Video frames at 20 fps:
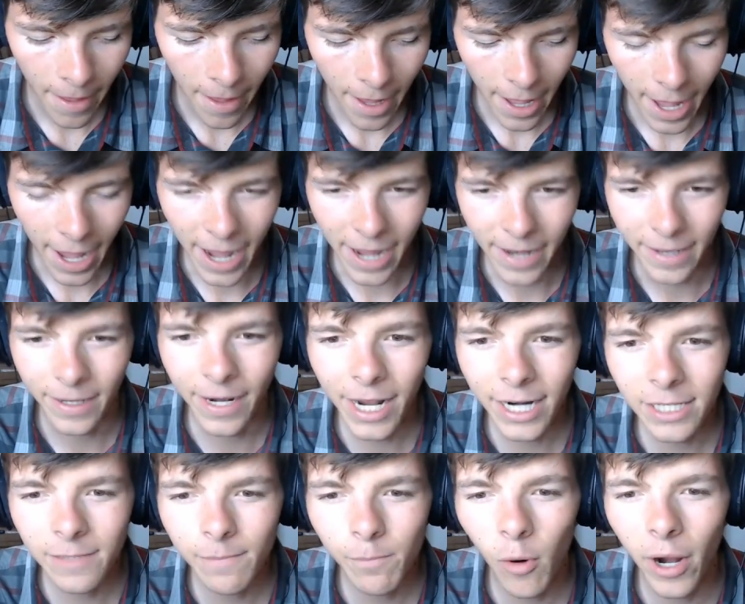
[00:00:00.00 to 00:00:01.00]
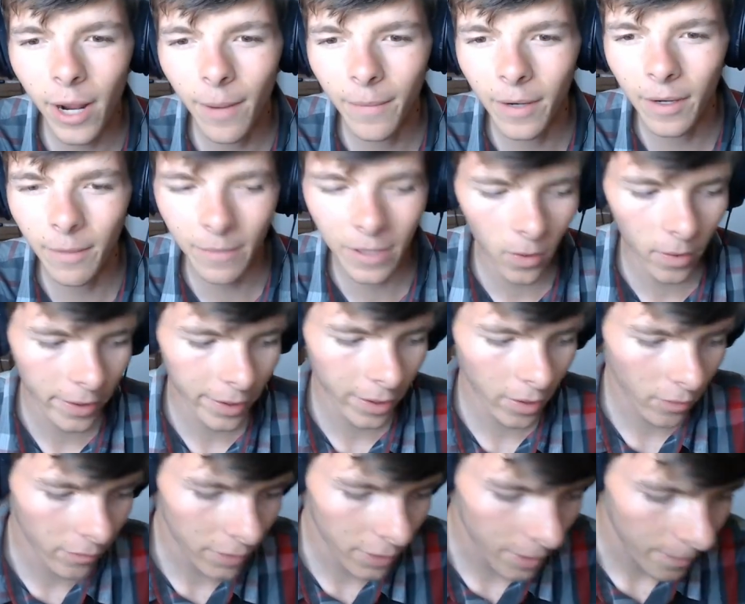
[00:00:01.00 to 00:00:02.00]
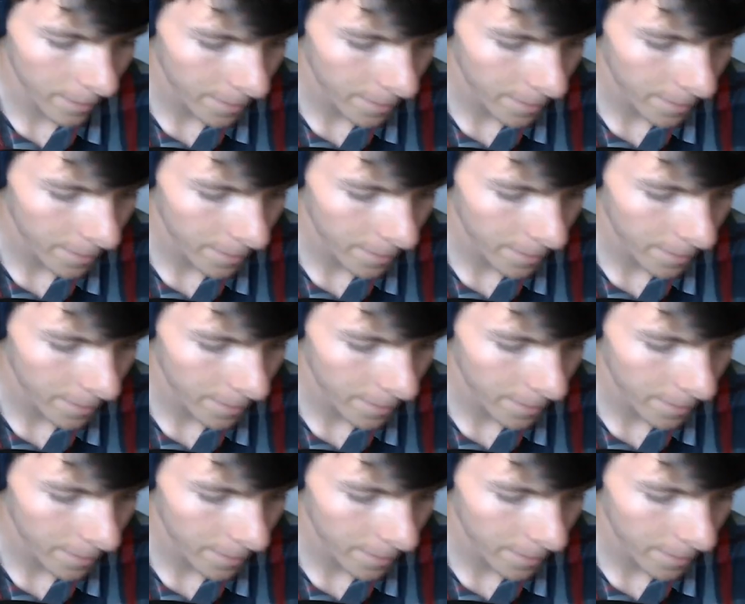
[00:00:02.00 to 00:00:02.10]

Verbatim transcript: And the next point I'm going to be going over